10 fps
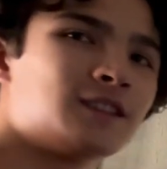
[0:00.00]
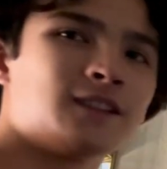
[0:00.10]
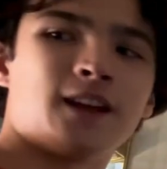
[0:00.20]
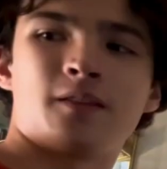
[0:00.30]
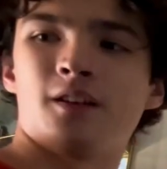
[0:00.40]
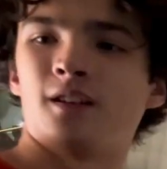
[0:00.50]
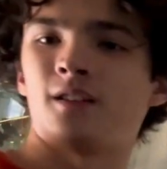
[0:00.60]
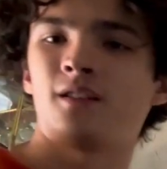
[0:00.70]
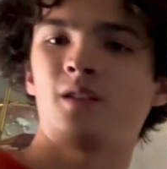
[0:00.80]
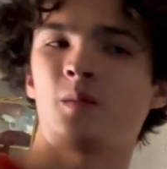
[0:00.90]

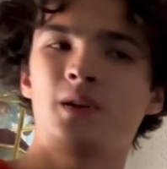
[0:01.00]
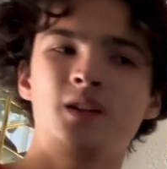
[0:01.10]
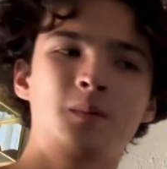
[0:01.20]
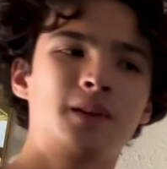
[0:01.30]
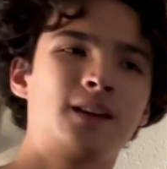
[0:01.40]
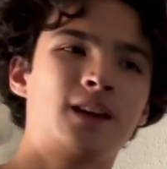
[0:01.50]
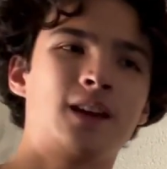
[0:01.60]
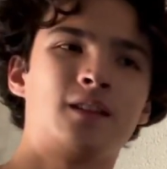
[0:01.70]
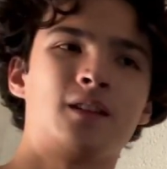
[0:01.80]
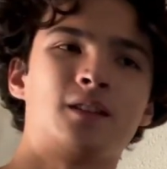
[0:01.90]
The picnic blanket
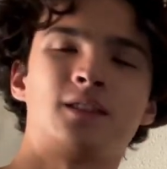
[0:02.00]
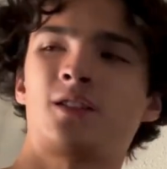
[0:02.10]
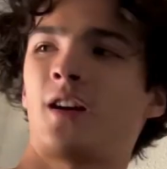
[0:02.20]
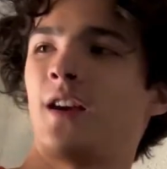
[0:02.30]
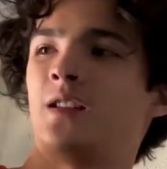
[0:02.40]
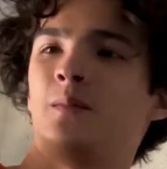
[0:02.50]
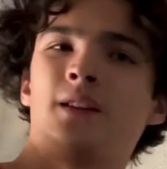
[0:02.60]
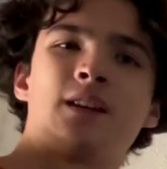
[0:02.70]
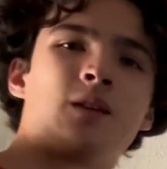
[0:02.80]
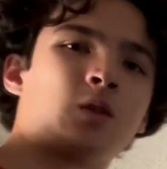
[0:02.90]
and the stargazing
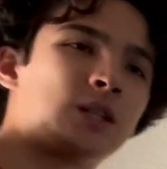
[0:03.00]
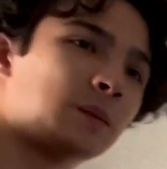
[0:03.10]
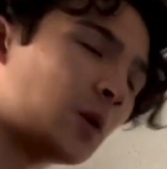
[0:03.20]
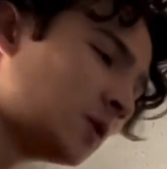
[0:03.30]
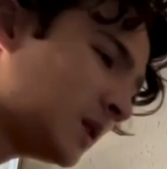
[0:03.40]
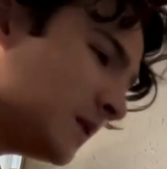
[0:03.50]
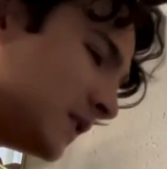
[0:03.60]
blanket were supposed to be